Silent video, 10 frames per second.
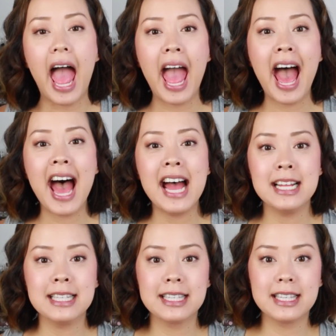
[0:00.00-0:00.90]

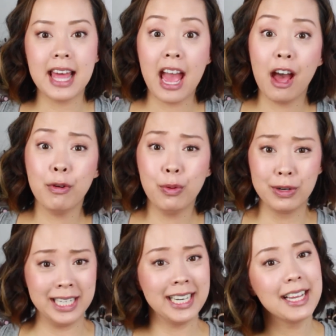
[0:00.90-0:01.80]
and they have a
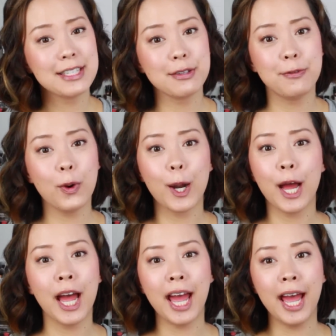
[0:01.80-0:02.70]
really nice
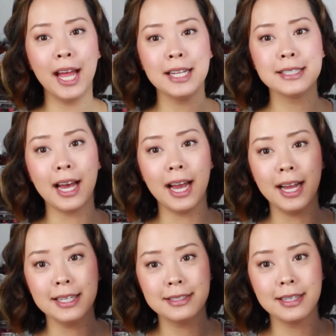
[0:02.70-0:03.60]
Sephora and
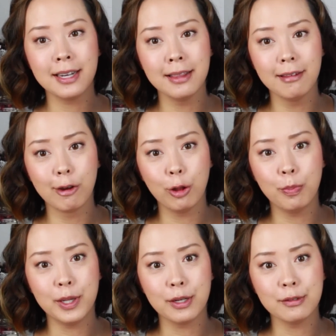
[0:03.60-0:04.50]
I did a little
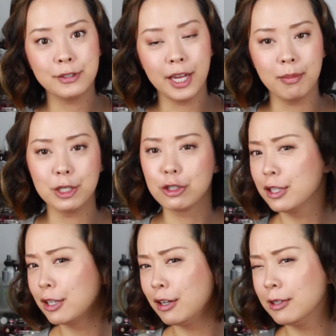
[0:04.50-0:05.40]
bit of damage. A
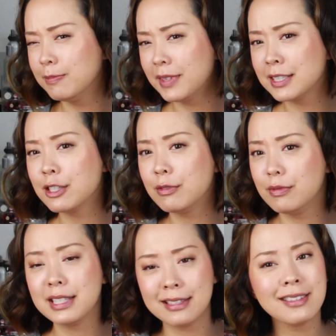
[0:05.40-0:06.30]
little, that's a,
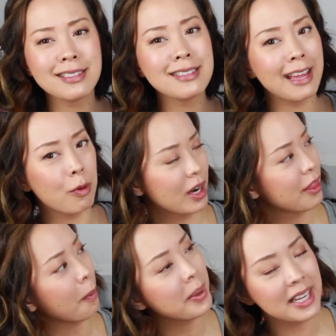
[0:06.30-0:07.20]
this is like one
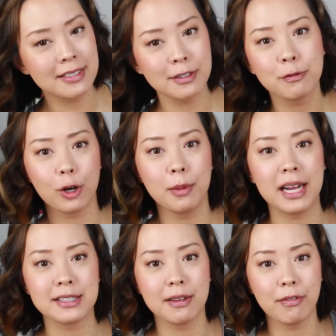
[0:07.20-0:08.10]
of the biggest Sephora
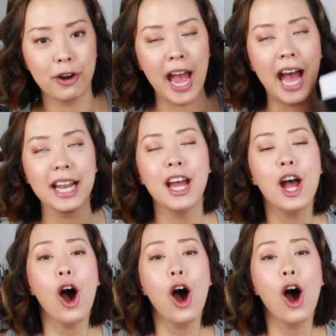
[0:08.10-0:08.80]
bags I've ever had.